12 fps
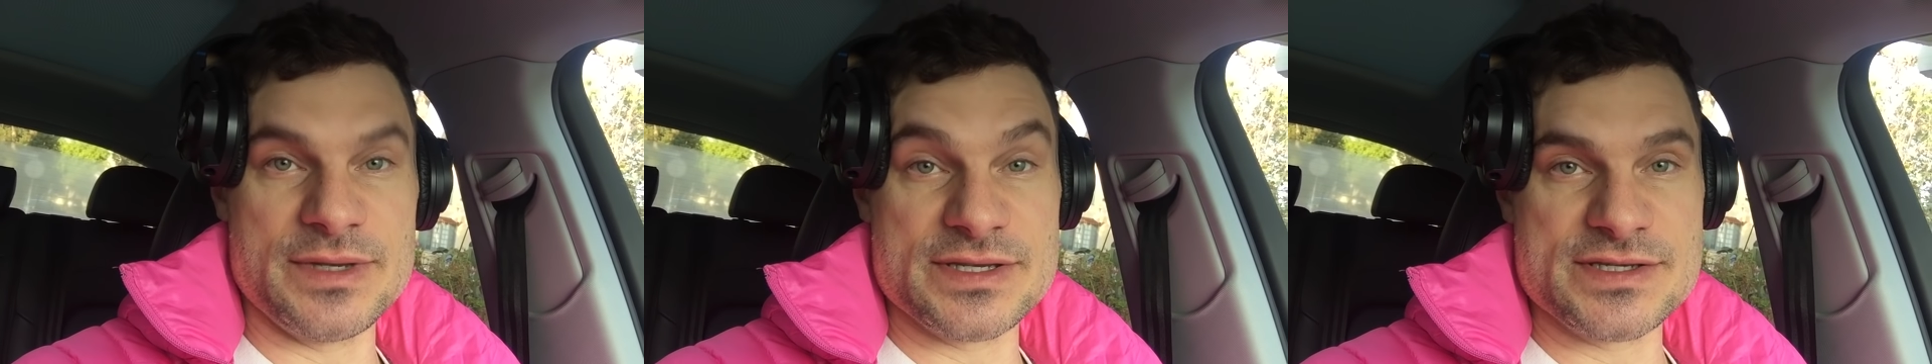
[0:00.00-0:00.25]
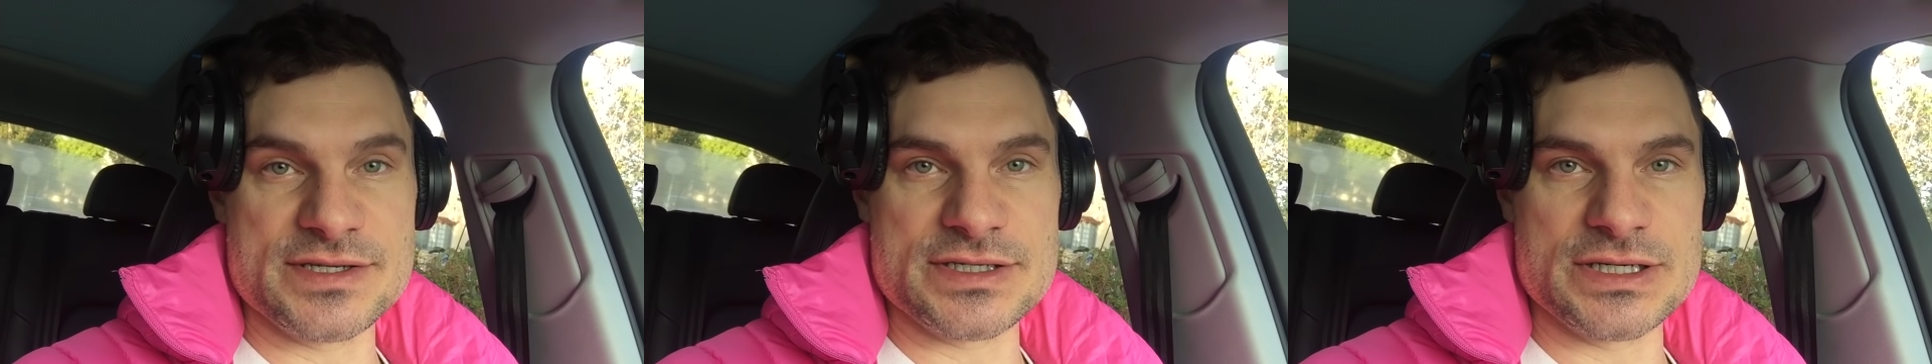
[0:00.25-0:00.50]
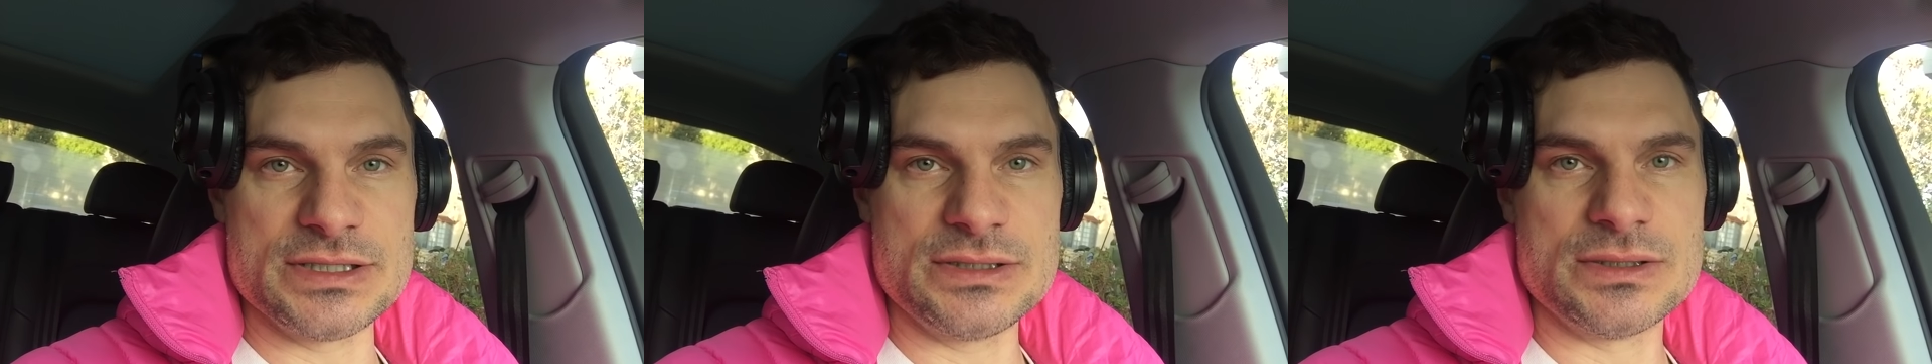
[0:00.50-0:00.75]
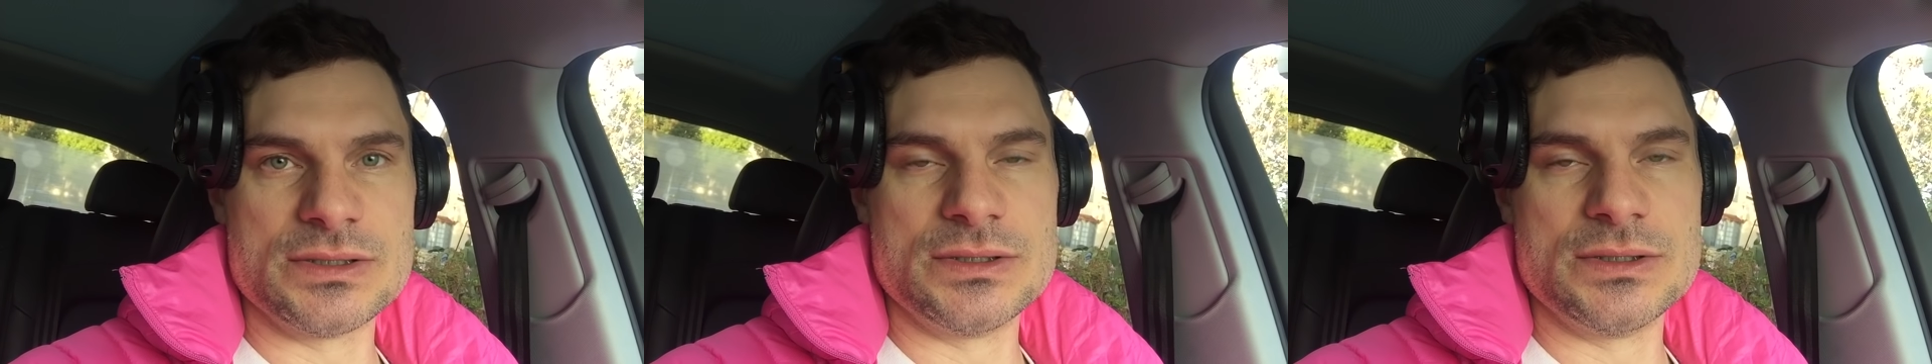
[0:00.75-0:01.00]
yesterday.
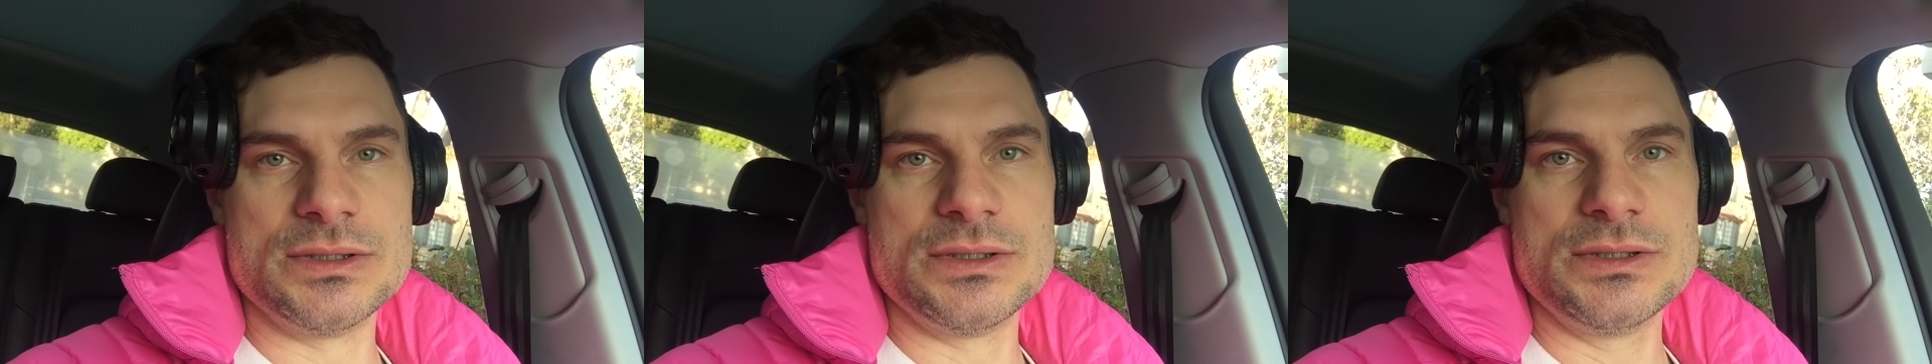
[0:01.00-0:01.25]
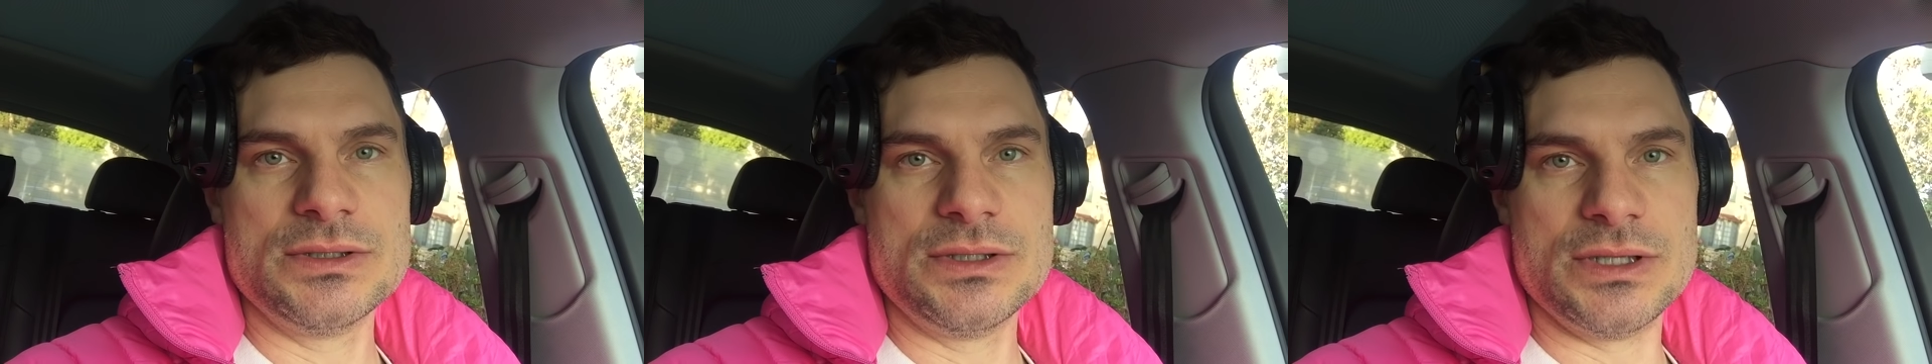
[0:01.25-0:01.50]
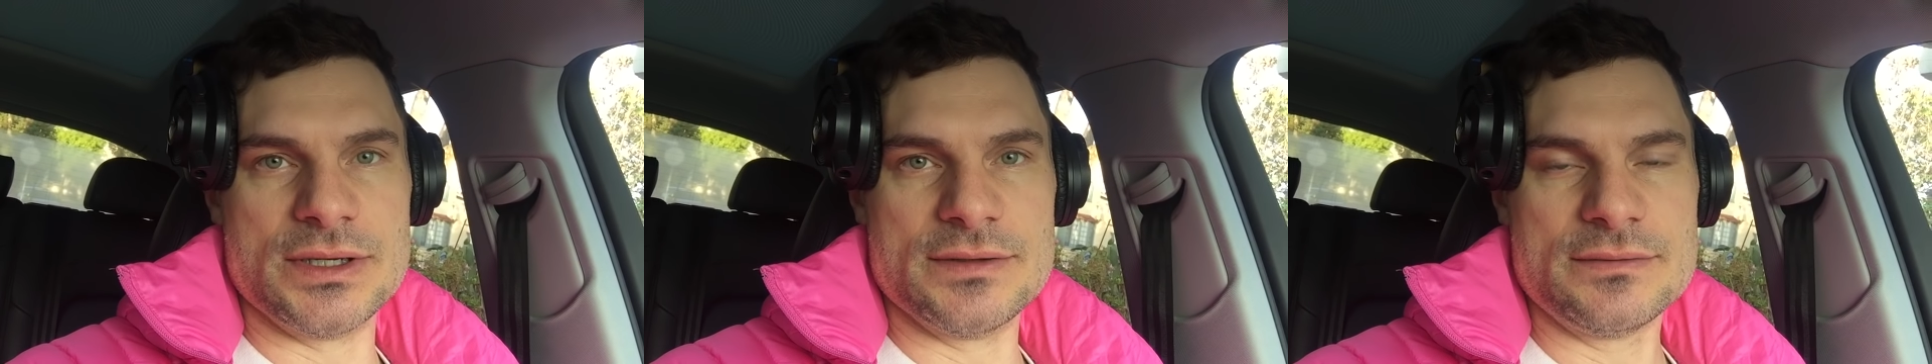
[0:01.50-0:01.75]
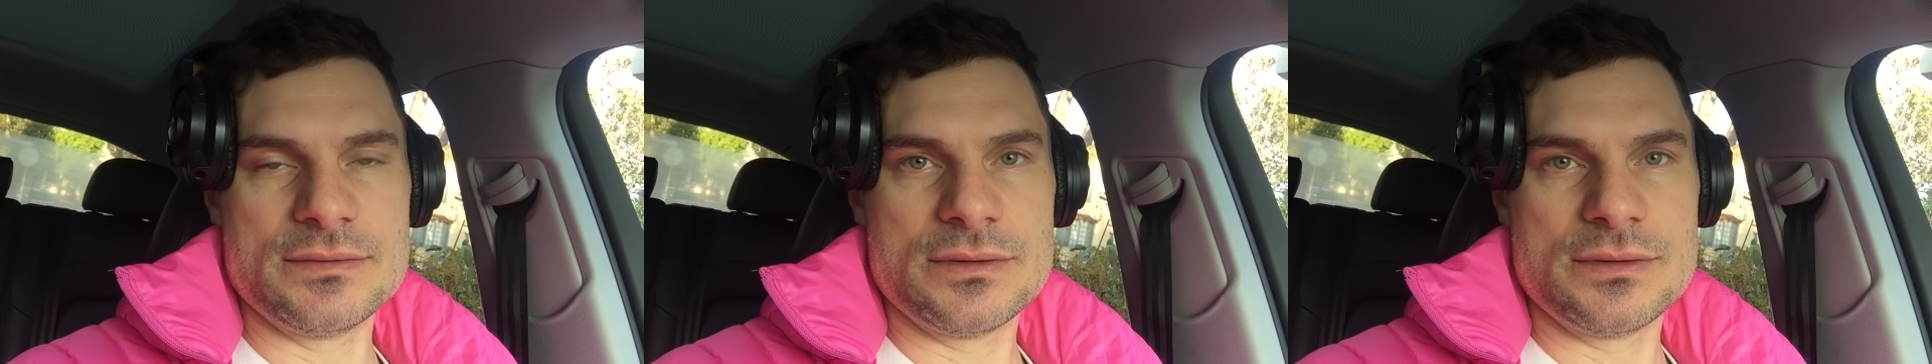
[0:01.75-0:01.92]
Yeah.